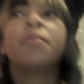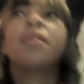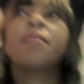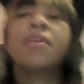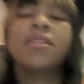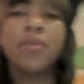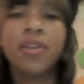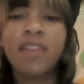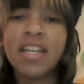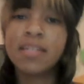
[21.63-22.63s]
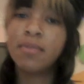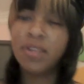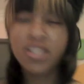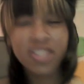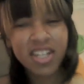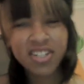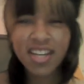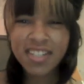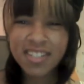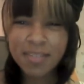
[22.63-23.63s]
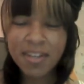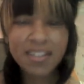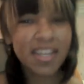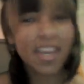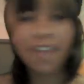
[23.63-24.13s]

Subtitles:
people at my school have asked me, where did you get your custom ears?